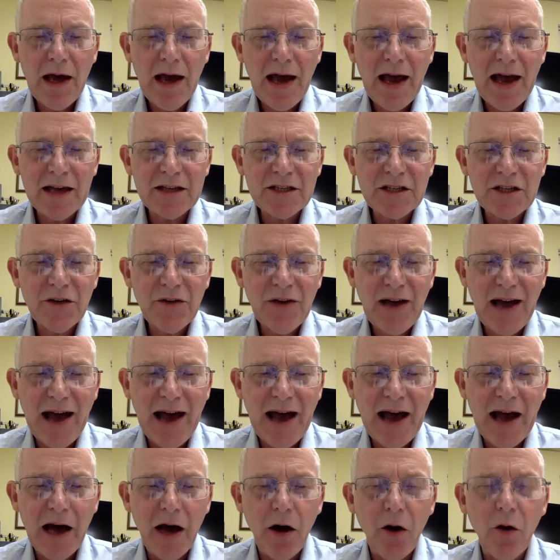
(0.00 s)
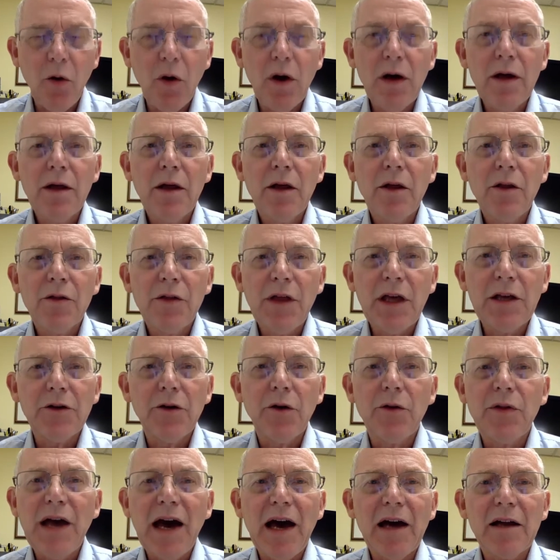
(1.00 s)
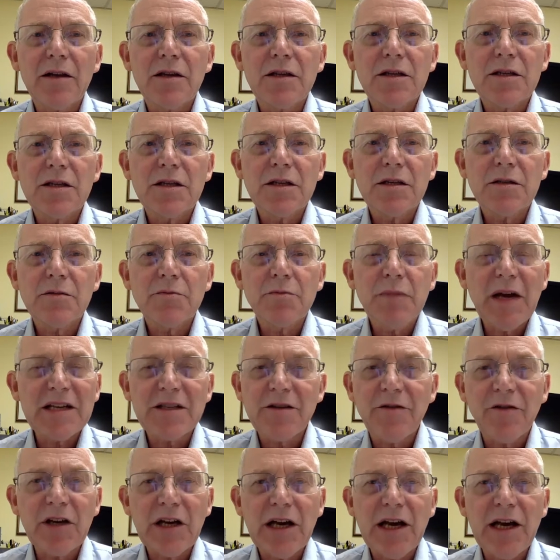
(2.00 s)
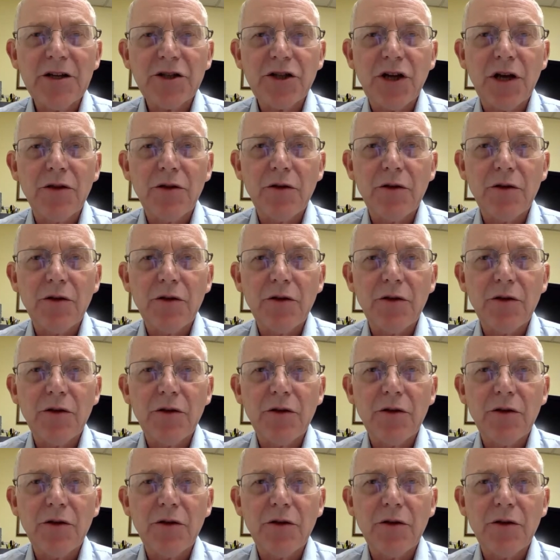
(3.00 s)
as to how they do that specification.